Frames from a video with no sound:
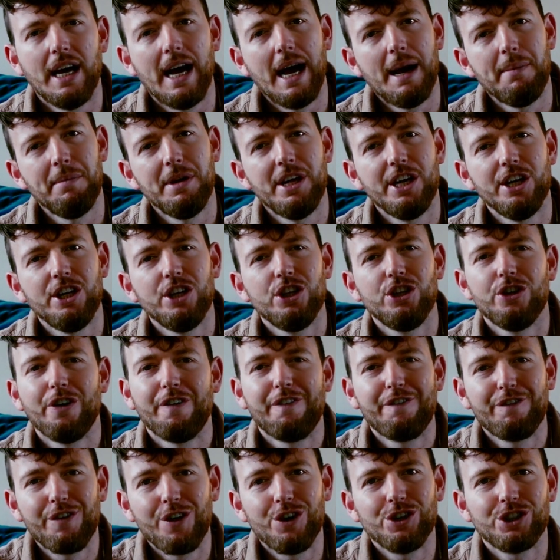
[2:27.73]
I mean,
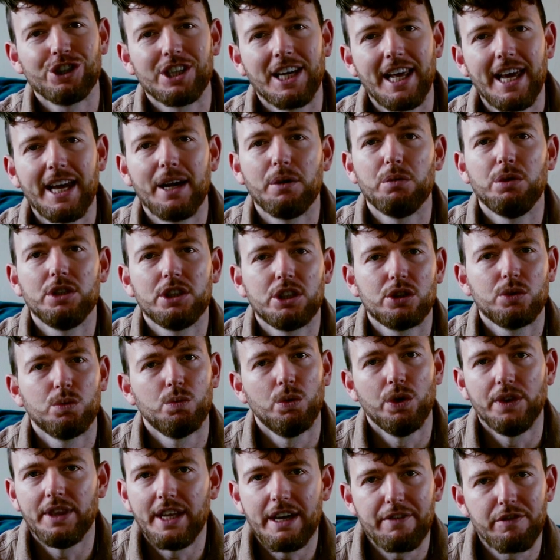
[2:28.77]
your first language
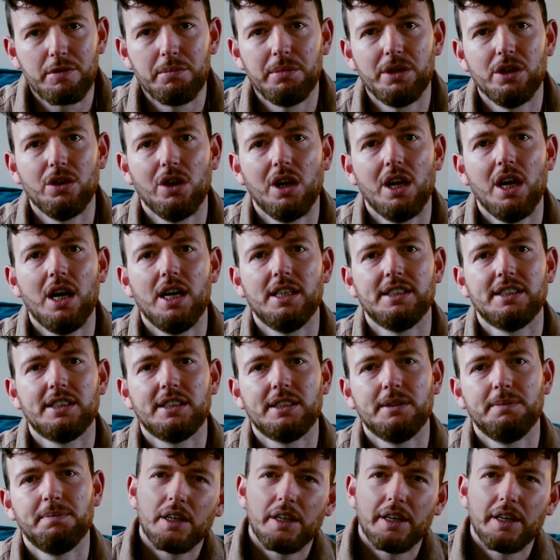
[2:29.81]
will never be your last.